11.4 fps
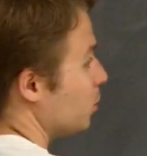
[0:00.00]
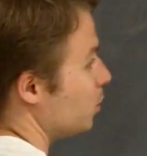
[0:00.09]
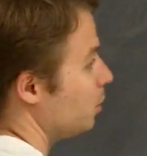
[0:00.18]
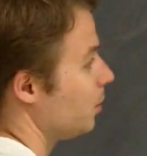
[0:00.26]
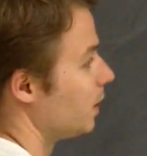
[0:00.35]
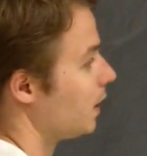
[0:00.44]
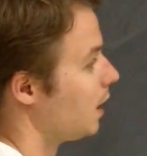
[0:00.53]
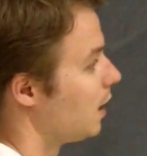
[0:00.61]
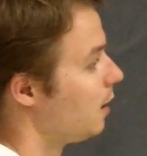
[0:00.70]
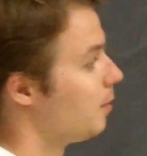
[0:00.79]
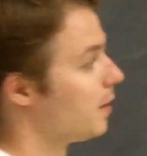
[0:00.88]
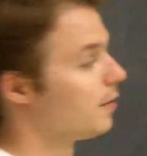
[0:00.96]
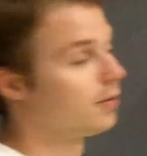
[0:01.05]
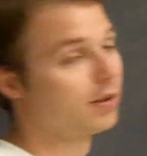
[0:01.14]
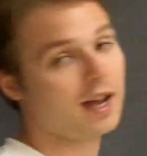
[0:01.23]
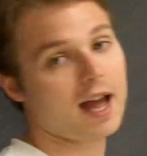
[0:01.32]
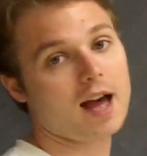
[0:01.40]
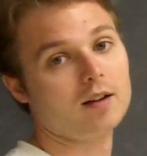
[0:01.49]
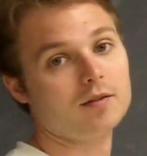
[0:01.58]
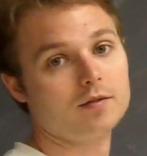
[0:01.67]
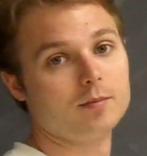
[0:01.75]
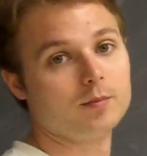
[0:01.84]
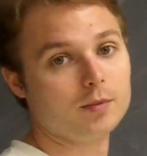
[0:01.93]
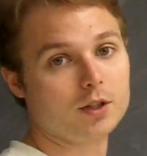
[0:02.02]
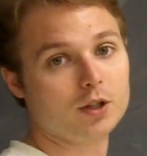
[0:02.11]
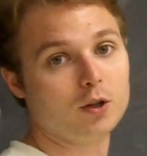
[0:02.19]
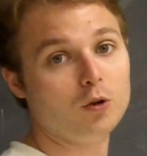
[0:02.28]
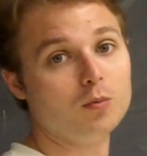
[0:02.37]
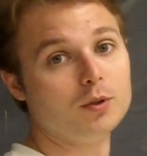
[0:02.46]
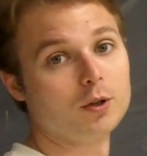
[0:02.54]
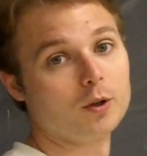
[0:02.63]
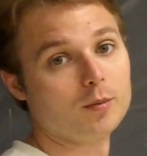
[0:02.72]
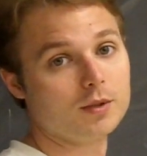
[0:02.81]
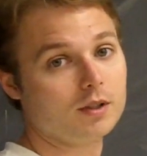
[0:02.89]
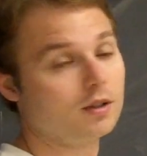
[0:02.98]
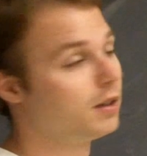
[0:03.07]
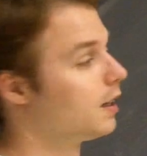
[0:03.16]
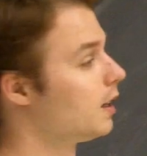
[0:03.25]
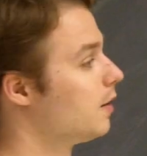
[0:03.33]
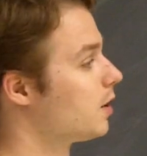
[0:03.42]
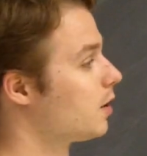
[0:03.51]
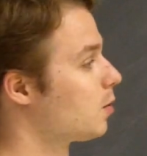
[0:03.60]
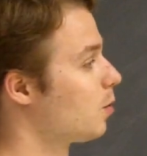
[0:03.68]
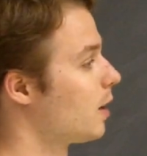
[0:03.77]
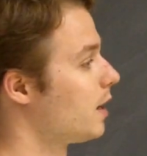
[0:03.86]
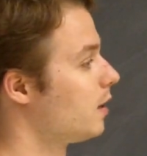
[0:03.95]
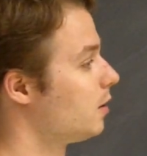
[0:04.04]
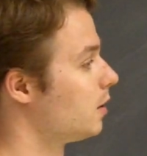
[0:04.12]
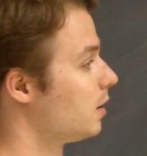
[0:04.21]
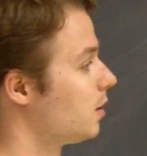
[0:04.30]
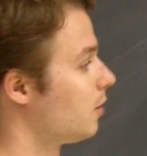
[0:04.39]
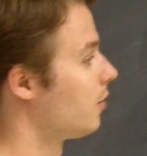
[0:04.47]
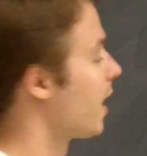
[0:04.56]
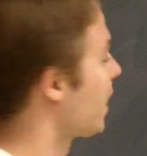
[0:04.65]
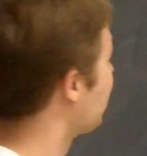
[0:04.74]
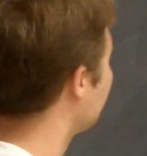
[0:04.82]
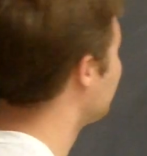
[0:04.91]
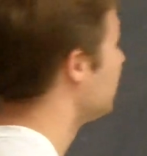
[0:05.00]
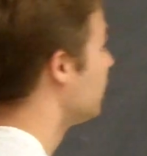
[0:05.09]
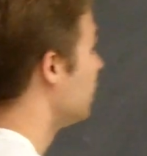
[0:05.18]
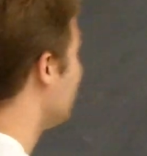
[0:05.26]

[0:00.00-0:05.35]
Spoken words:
rule if we have cube terms that gives us a way to factor.